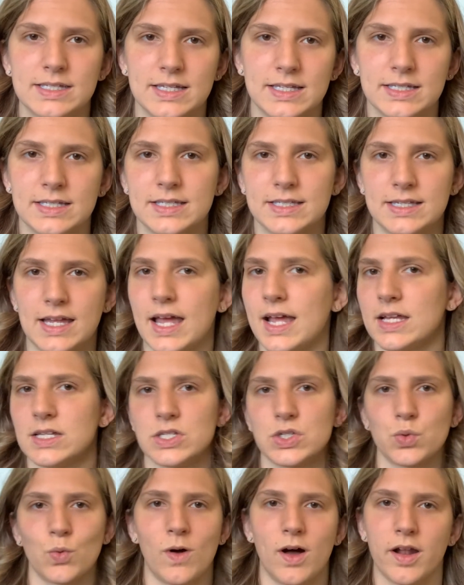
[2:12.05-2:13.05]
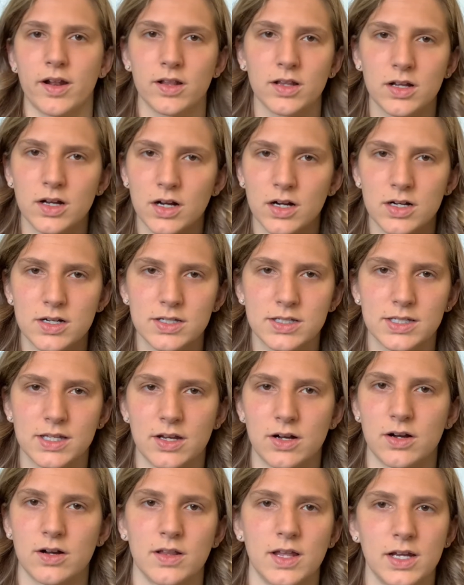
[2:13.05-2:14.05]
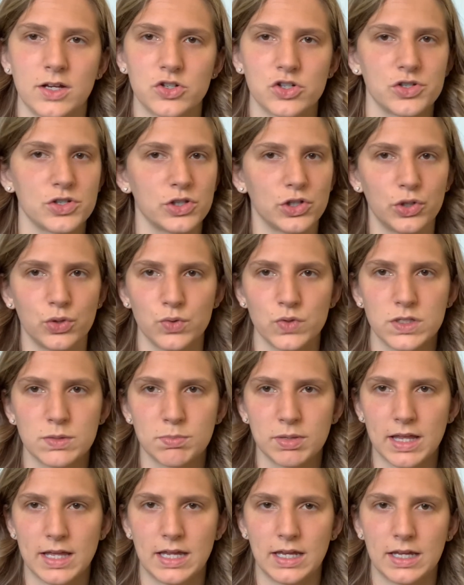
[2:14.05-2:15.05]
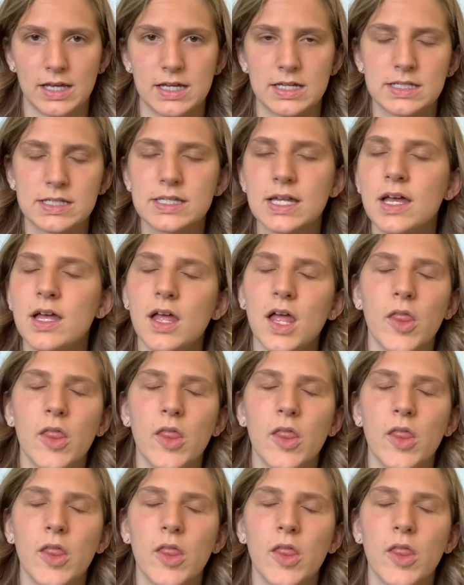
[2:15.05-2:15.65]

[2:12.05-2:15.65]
that say swaddlers that are like just loose blankets.